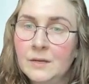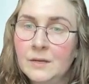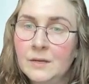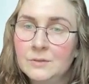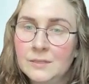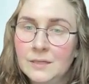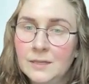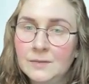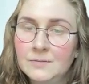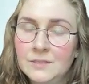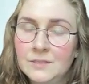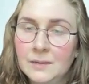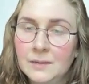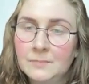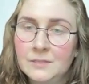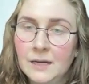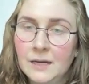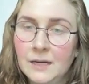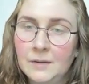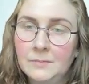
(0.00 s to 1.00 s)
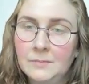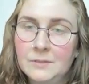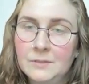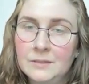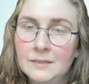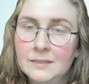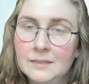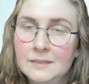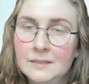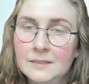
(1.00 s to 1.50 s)
to save some time
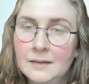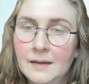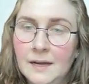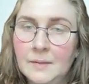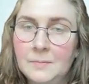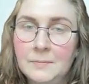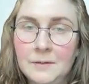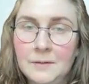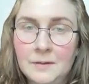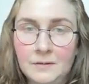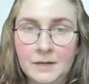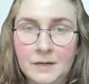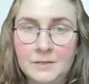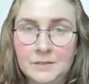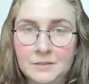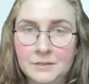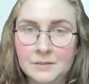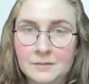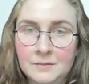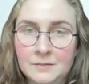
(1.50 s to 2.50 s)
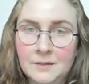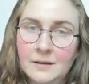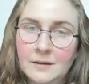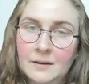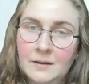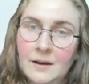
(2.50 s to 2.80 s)
delisting IP ranges.